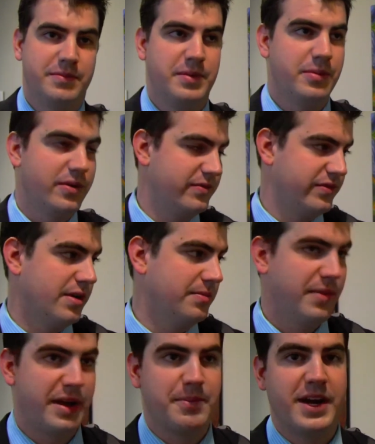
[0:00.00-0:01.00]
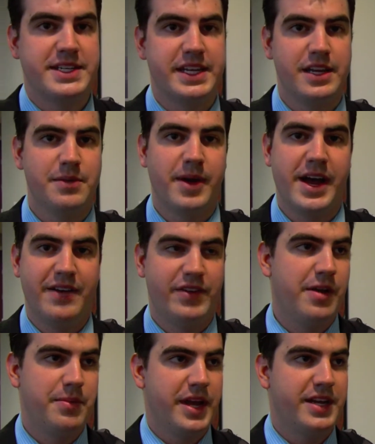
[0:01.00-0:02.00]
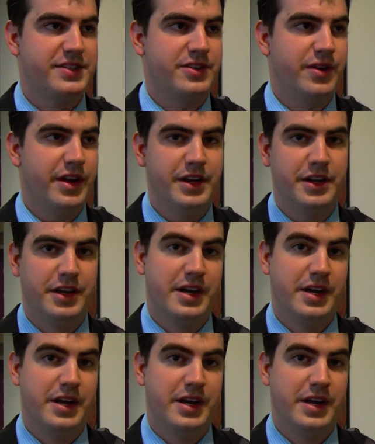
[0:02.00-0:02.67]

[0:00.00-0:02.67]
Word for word: People from like my team, I have an MBA student,